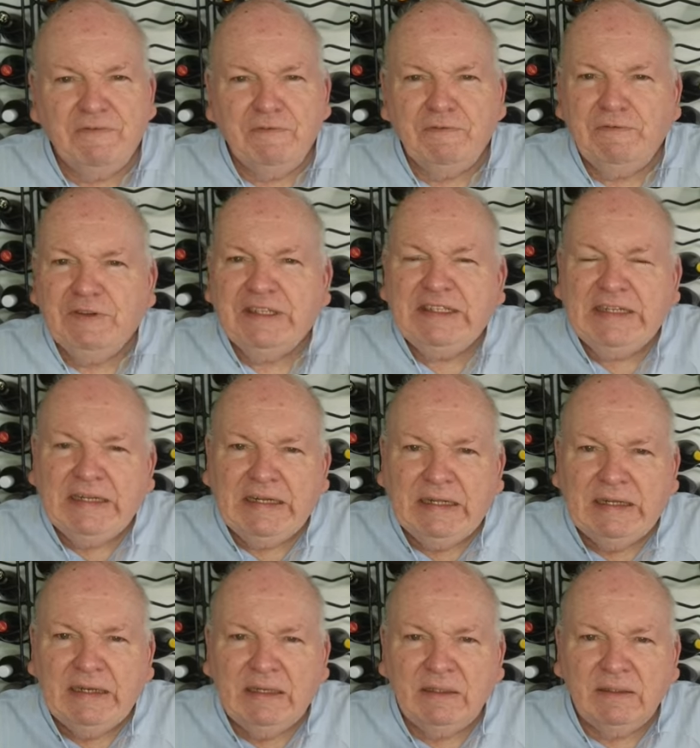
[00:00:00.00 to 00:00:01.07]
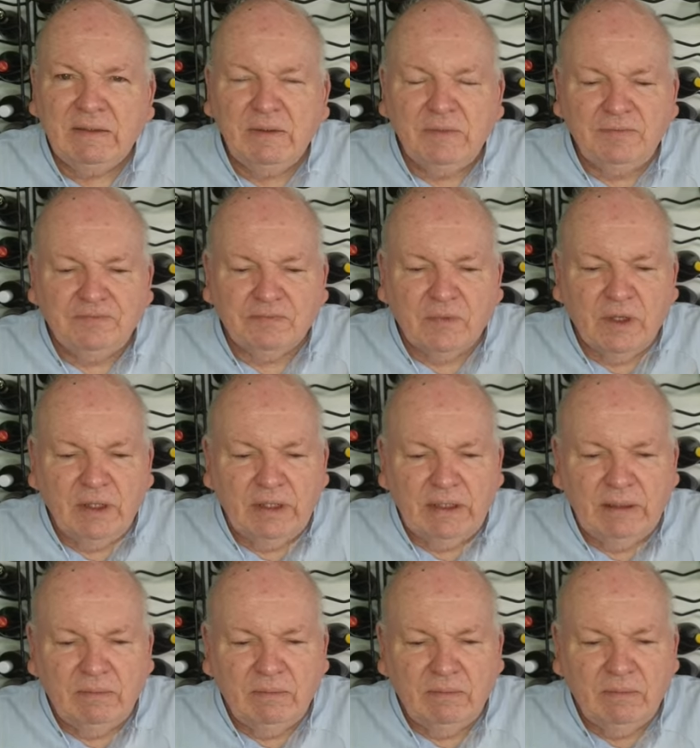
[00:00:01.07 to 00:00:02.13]
vanilla,
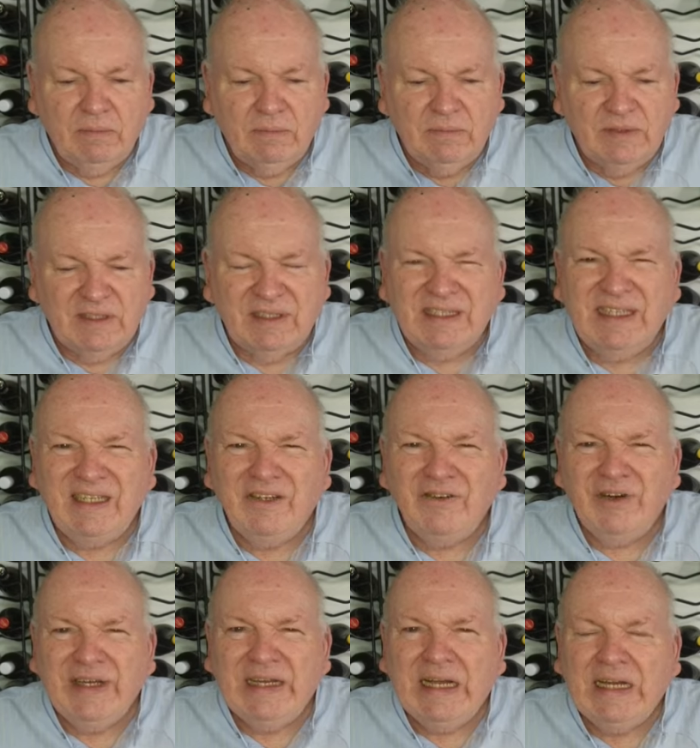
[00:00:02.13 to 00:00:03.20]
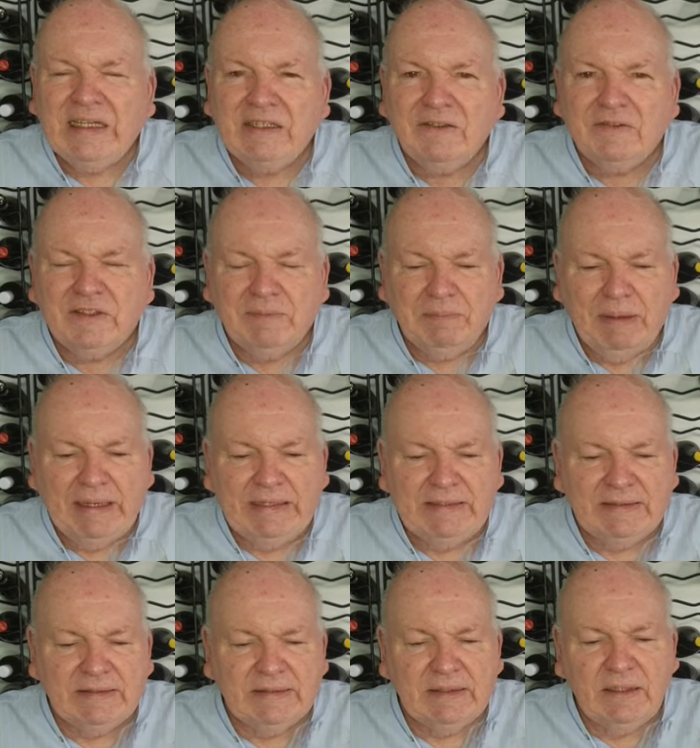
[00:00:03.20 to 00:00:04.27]
cedary kind of
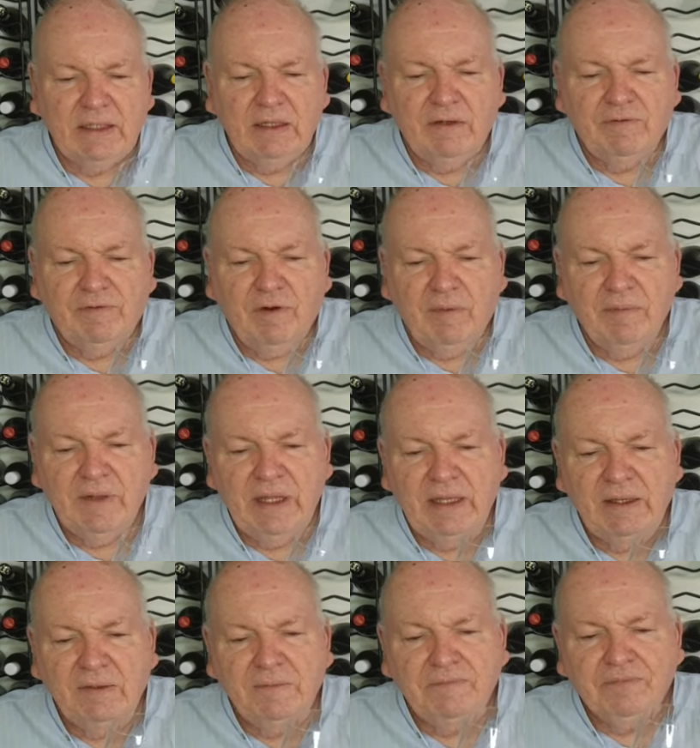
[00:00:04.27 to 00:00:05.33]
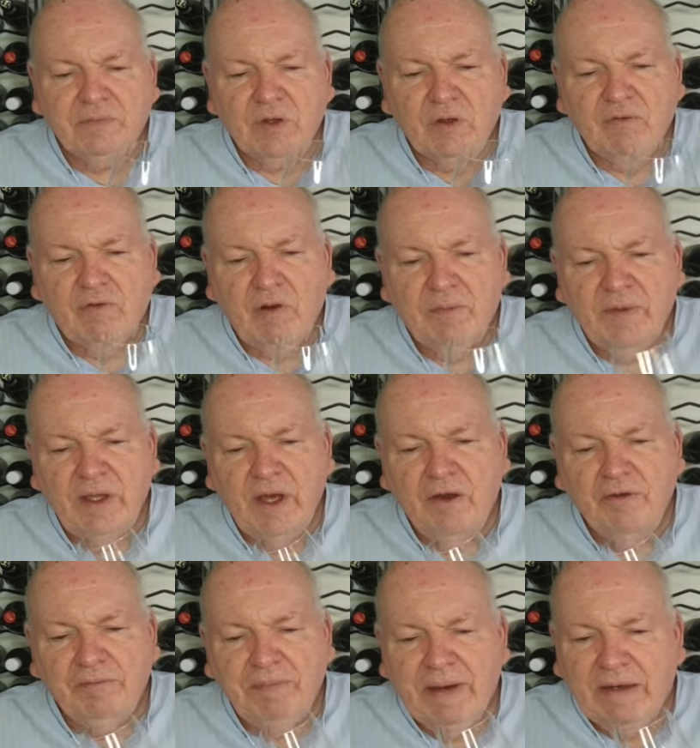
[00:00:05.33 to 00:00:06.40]
spice from the
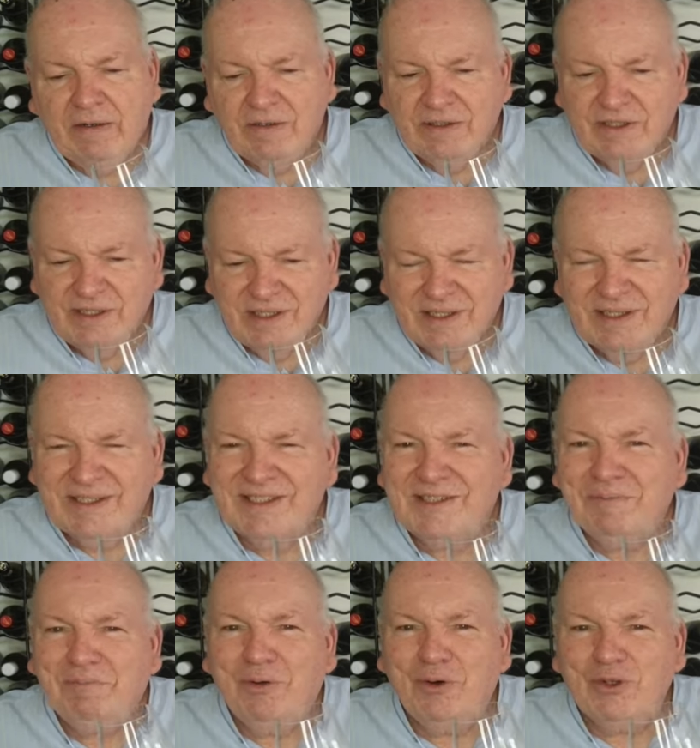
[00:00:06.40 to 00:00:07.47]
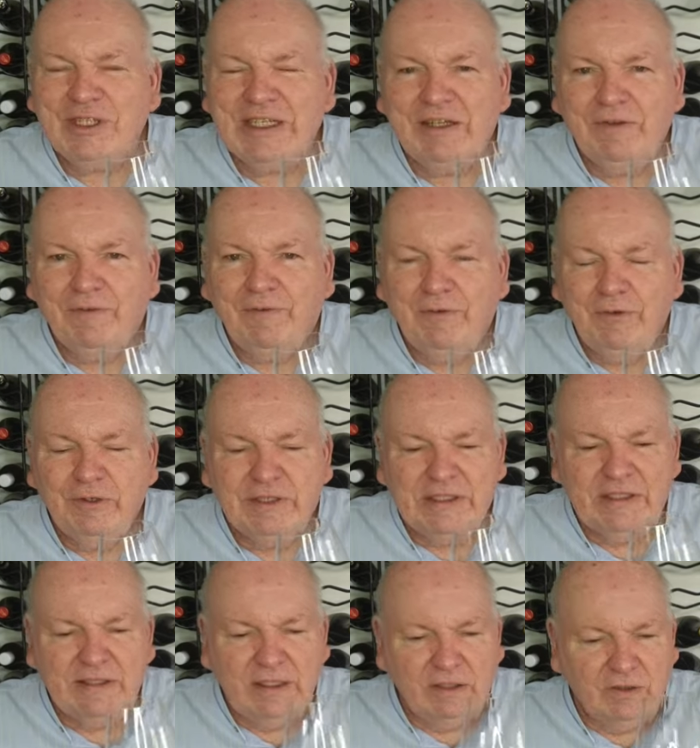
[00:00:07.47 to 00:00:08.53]
oak barrels, just supporting the fruit
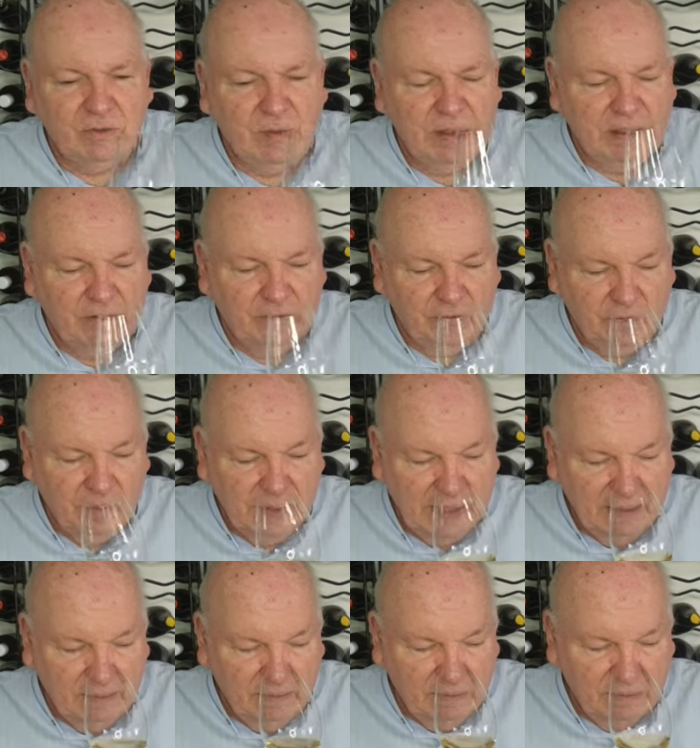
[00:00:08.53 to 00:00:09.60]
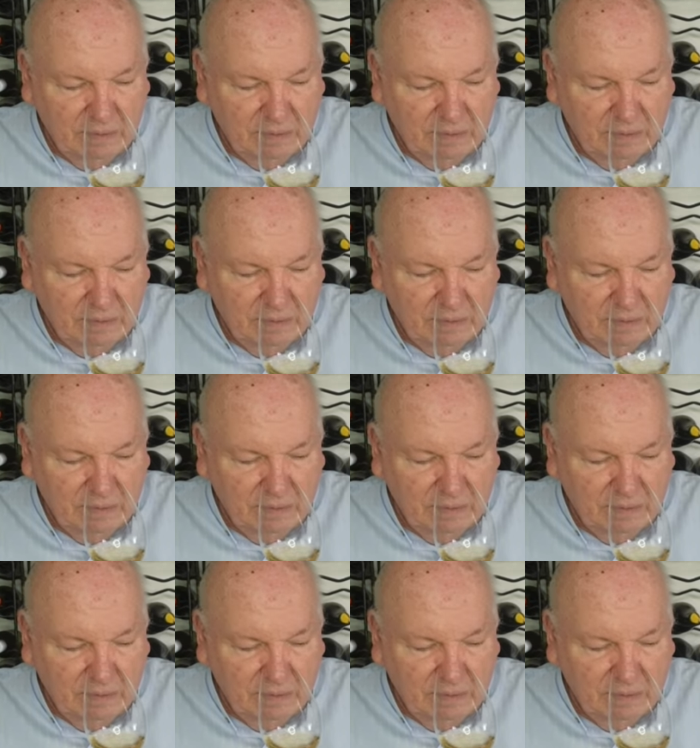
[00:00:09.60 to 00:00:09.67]
in such a wonderful way.